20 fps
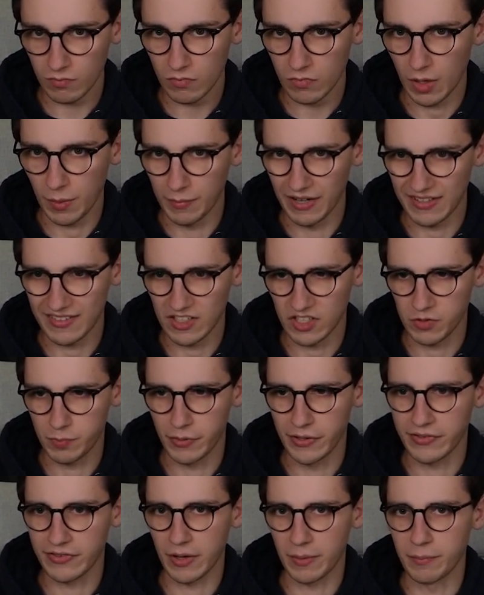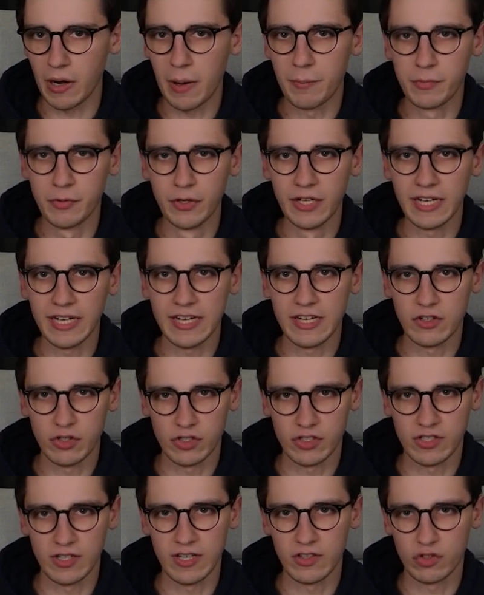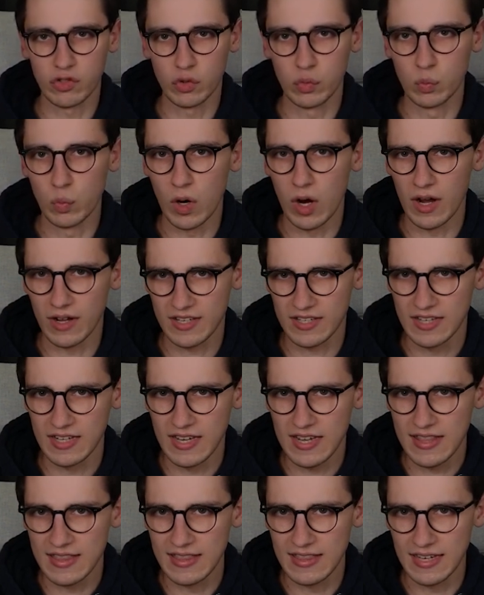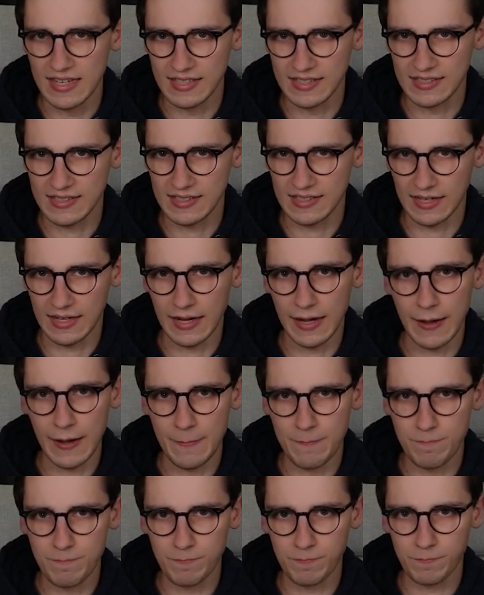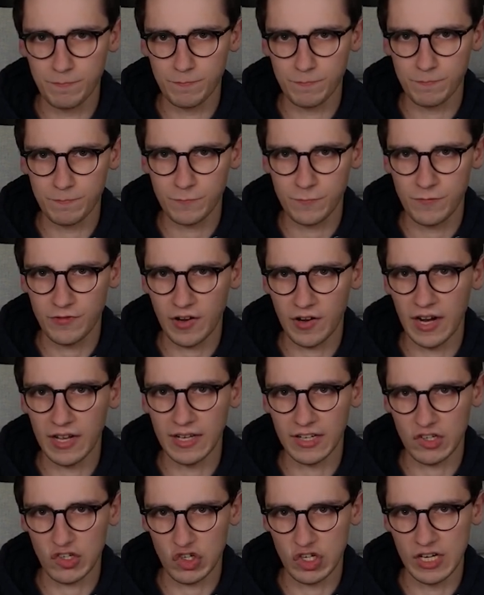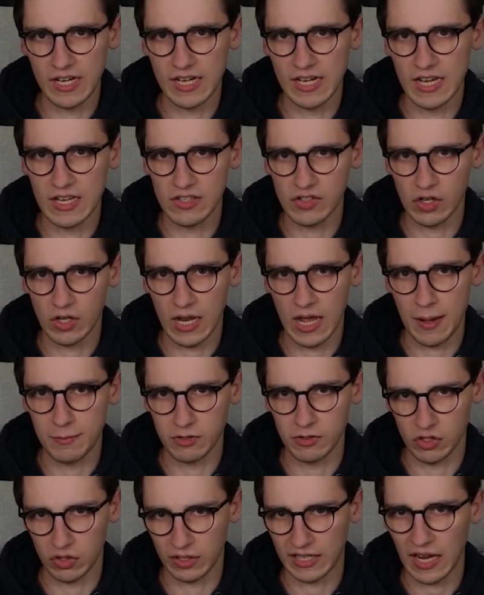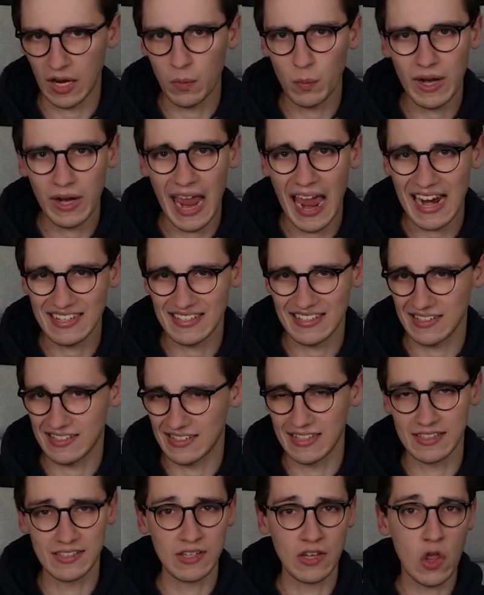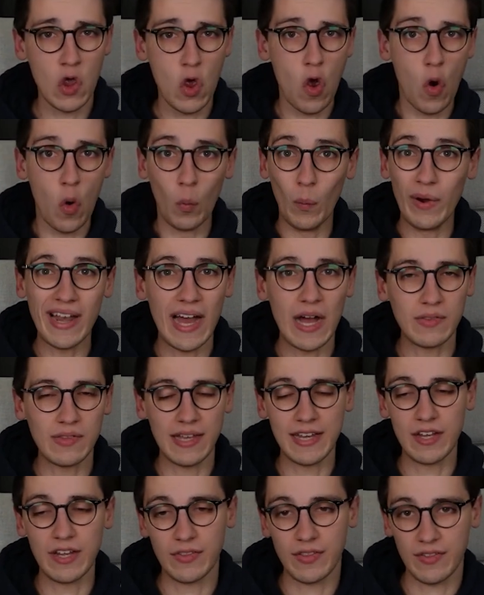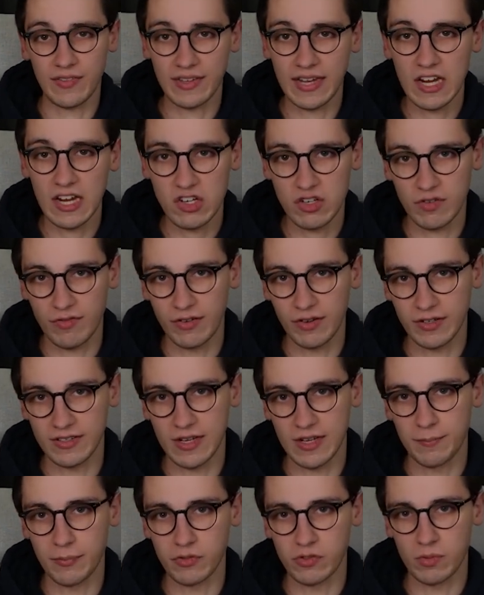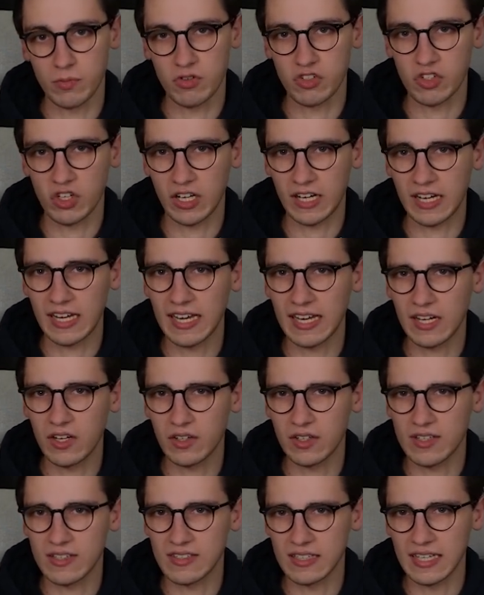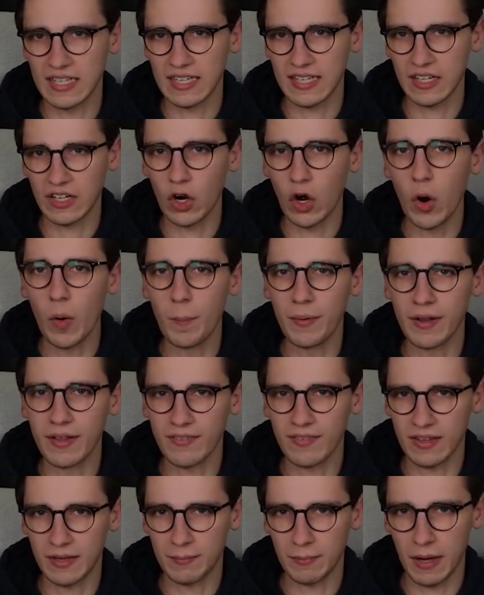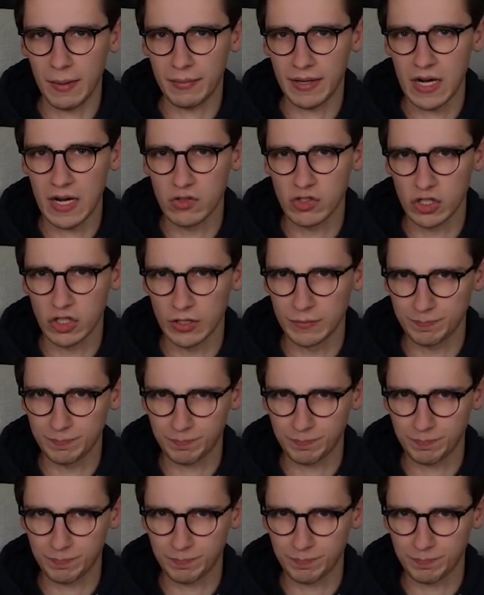But at this point, I'm really interested into what this file actually is on Amazon. Can we access it without any authentication, for example? So I'm just going to click on this link and open it in my browser.